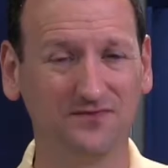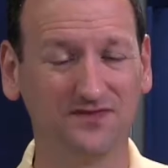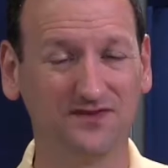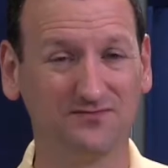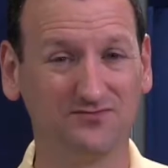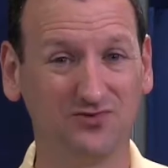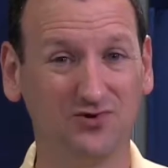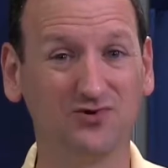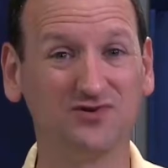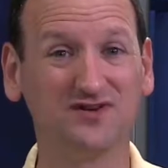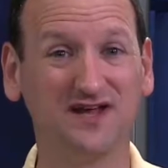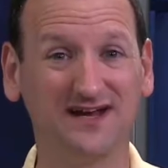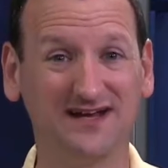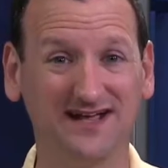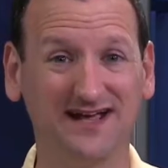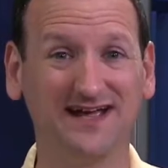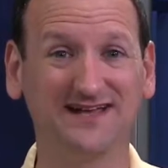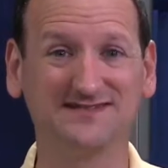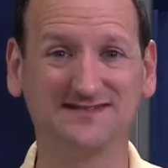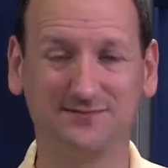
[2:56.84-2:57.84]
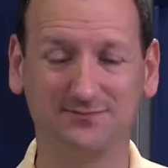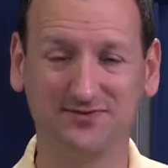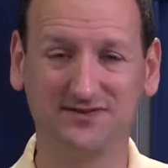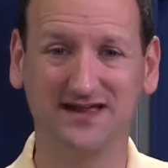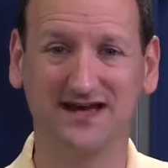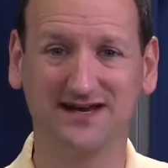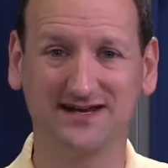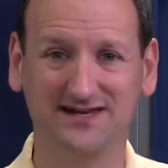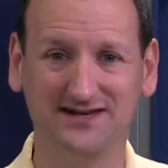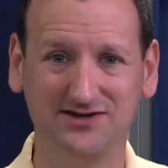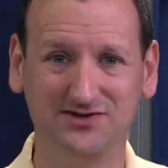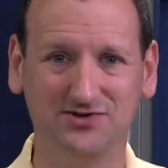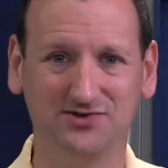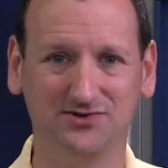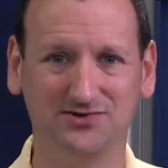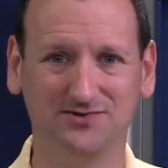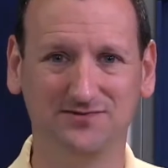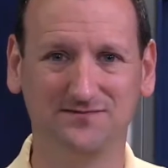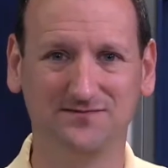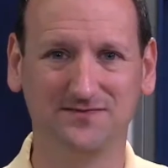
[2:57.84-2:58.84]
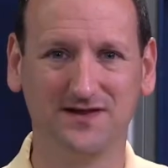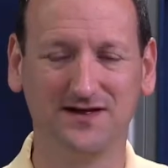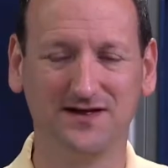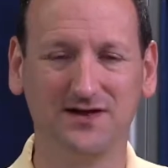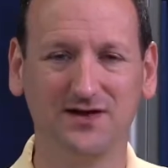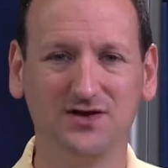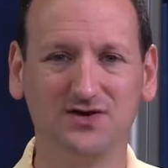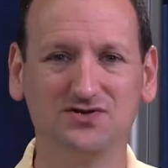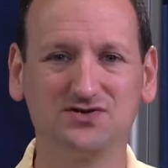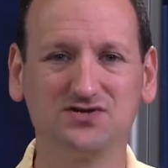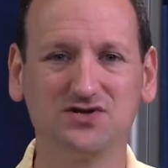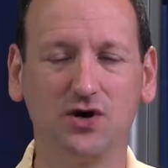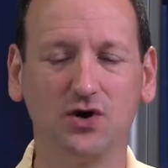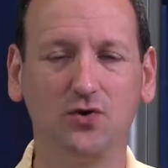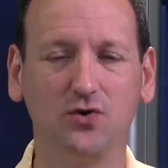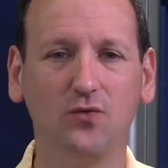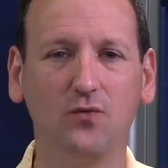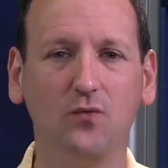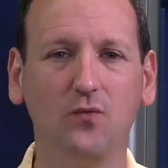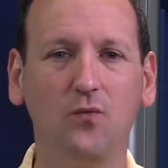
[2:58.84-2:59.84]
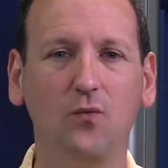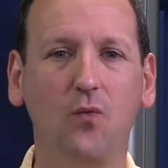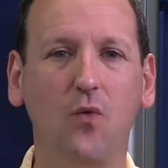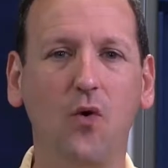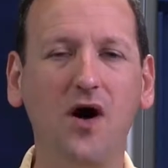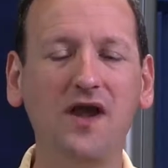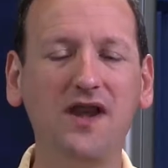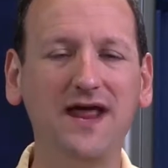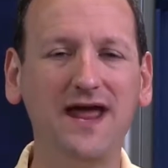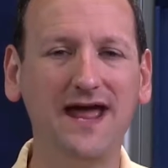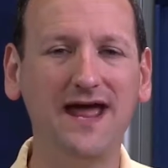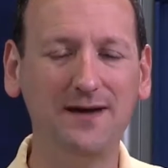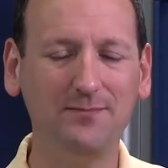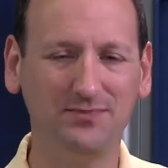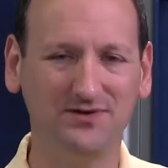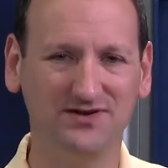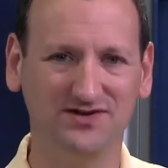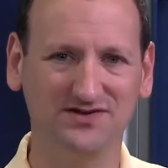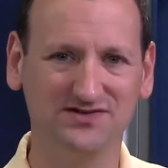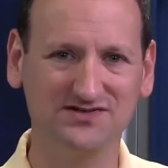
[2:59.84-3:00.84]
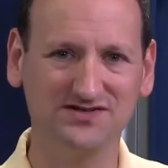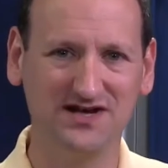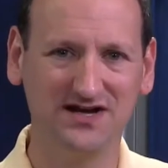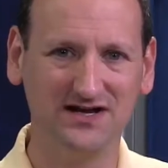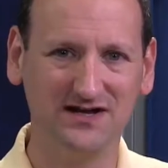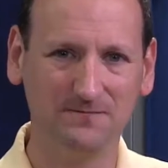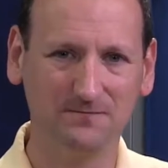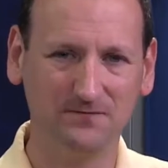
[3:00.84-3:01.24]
the more data ends up in that queue. So what happens